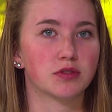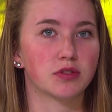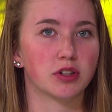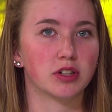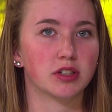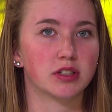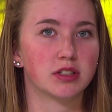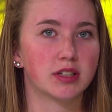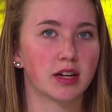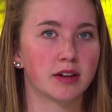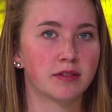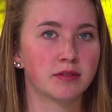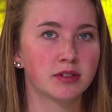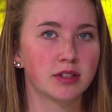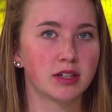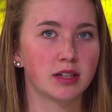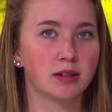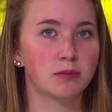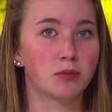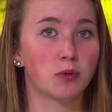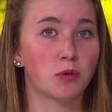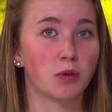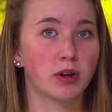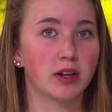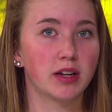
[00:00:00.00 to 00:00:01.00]
for a
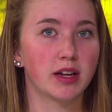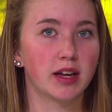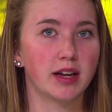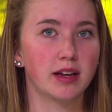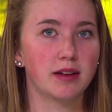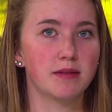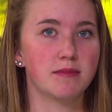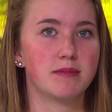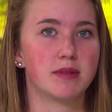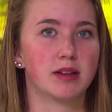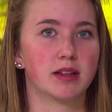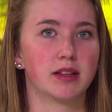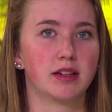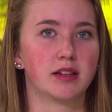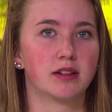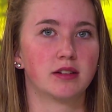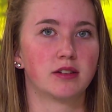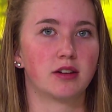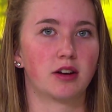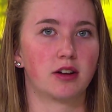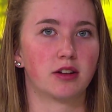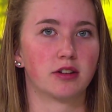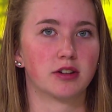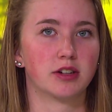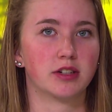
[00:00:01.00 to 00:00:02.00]
$17.8
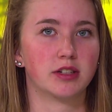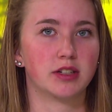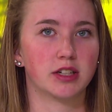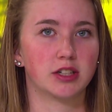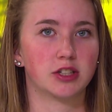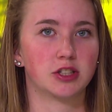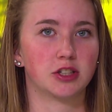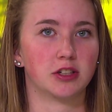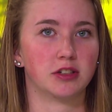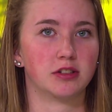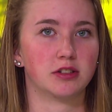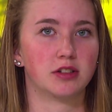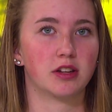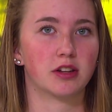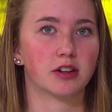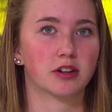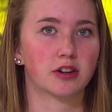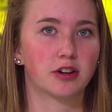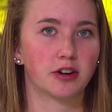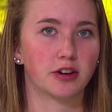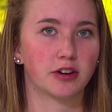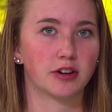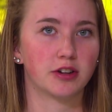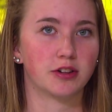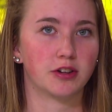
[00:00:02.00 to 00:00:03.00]
million addition to the
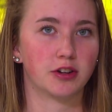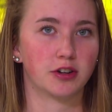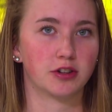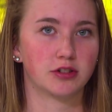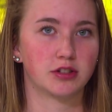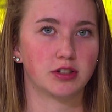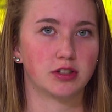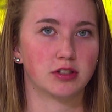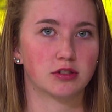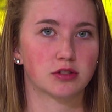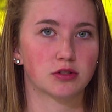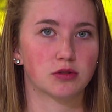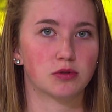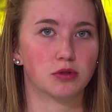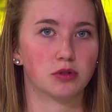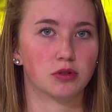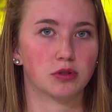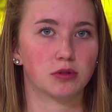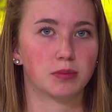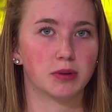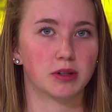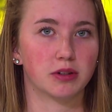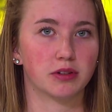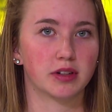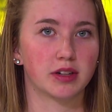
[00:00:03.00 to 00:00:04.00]
current nursing
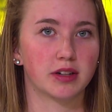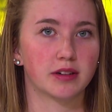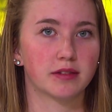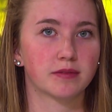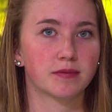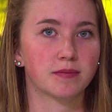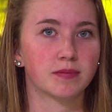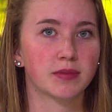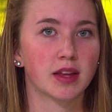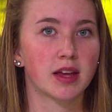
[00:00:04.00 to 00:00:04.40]
school building.